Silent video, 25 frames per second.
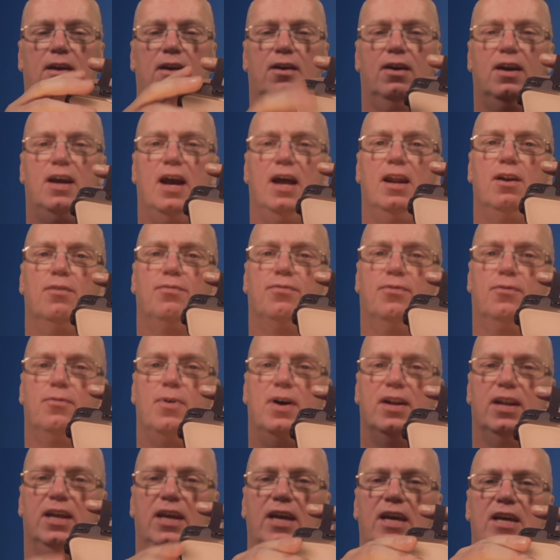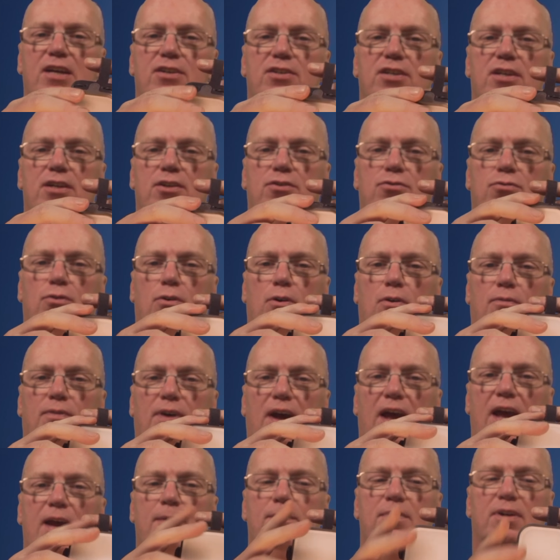kind of quite easy sort of
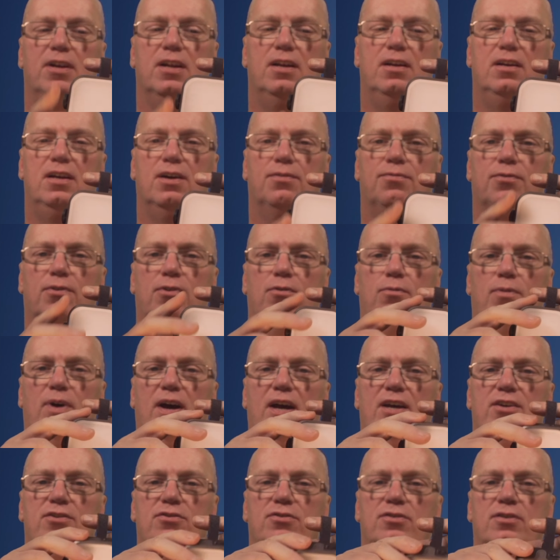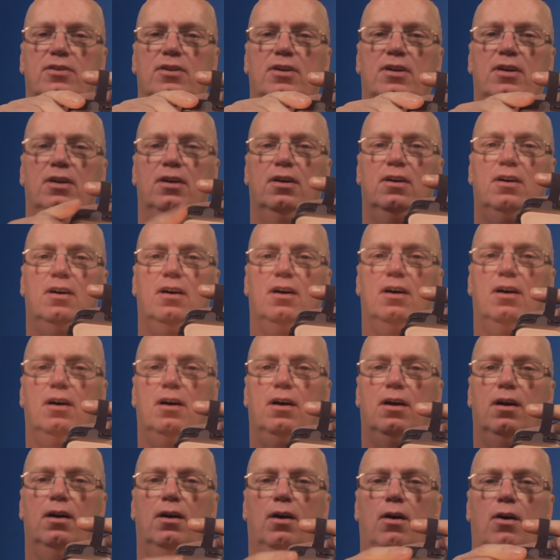aim it in different ways
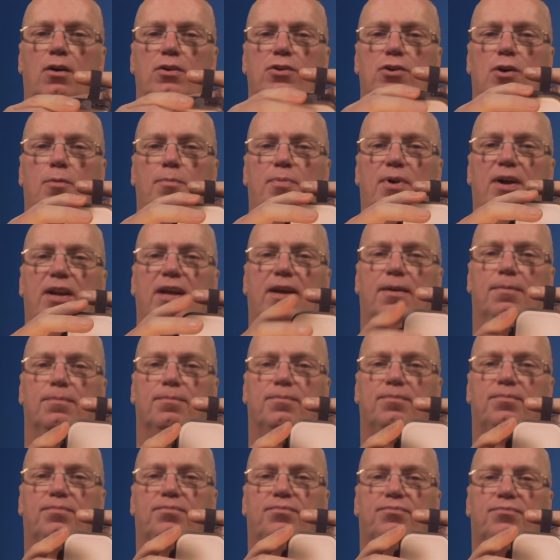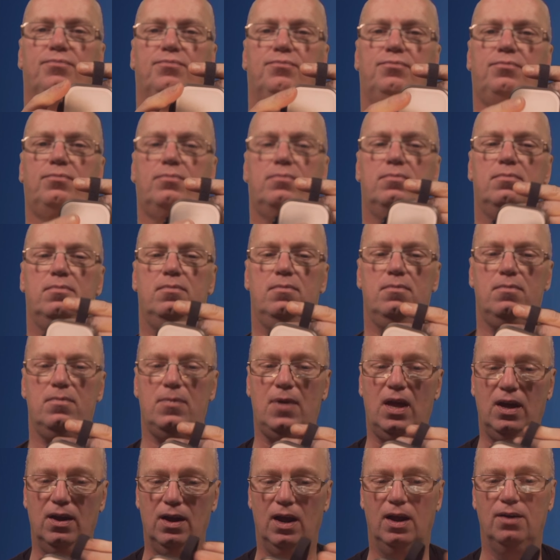on your body.
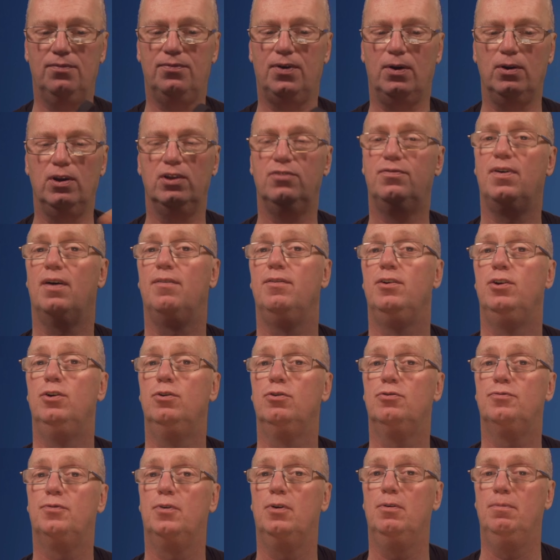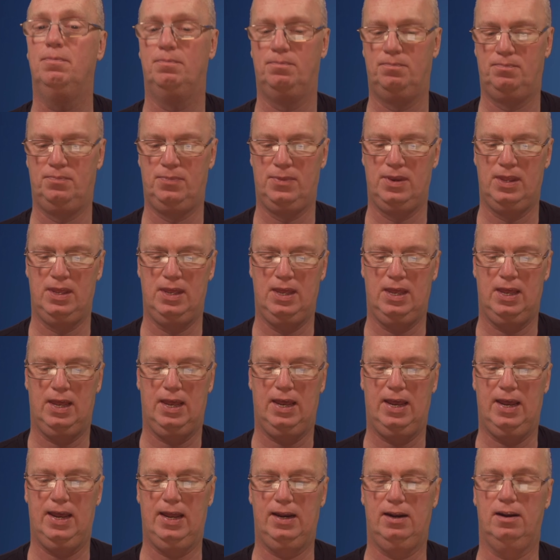I found this very useful,
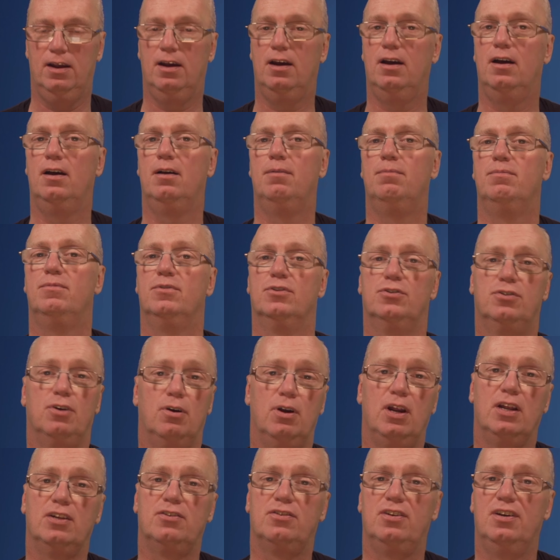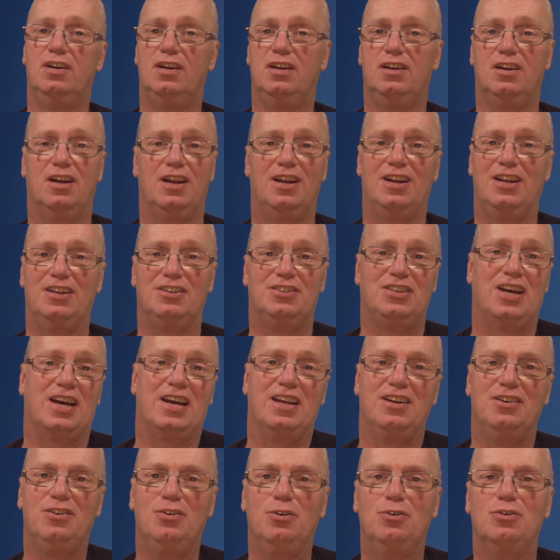and so that's a
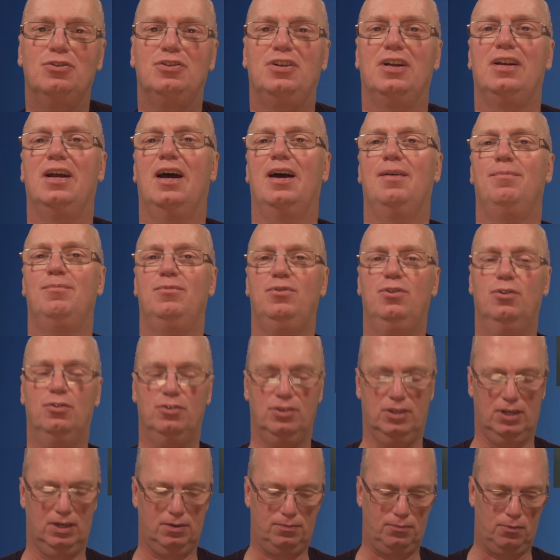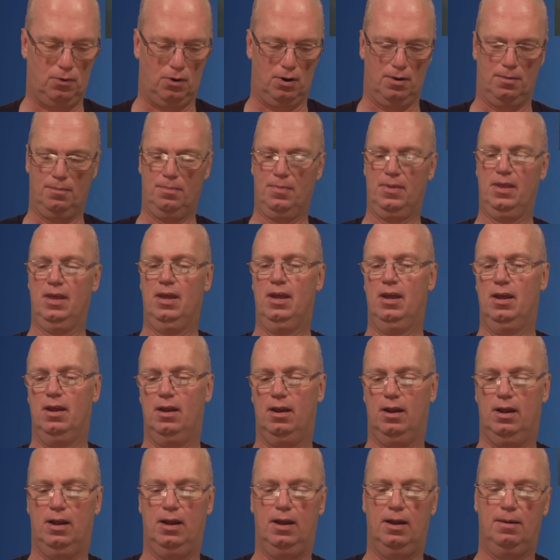second use that I'm using it for.
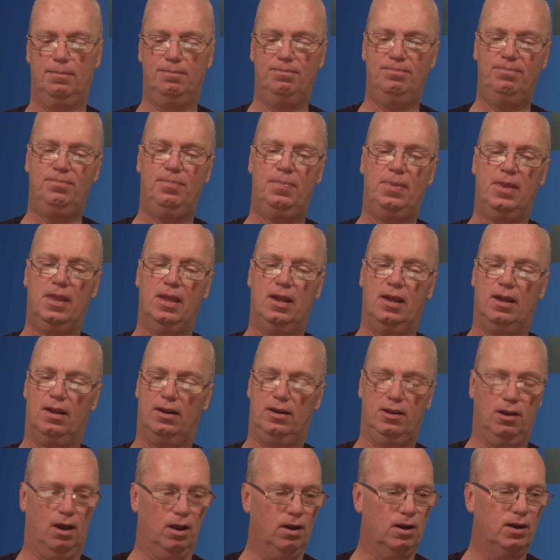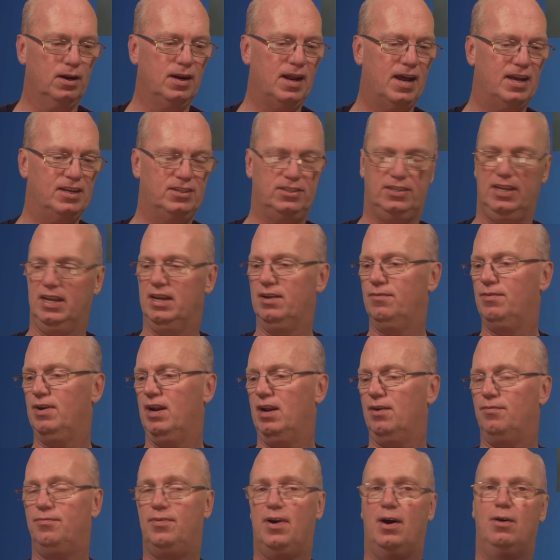The other nice thing that
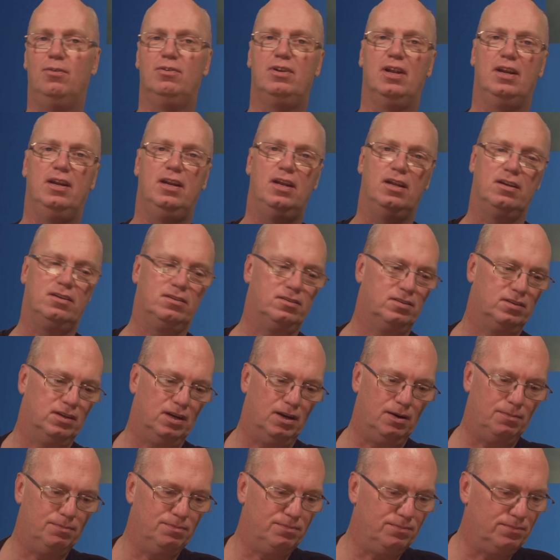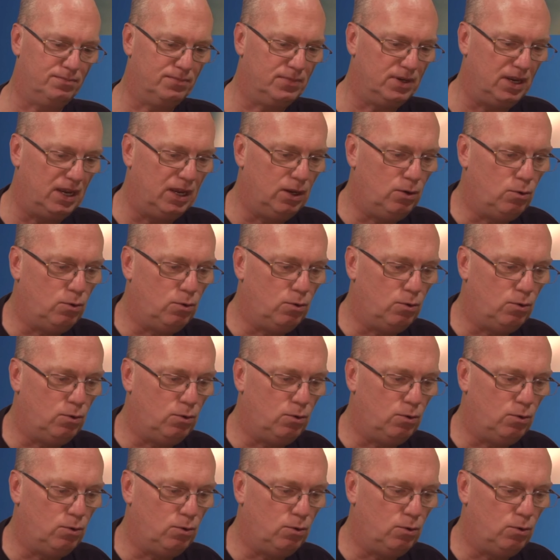I found, and that's in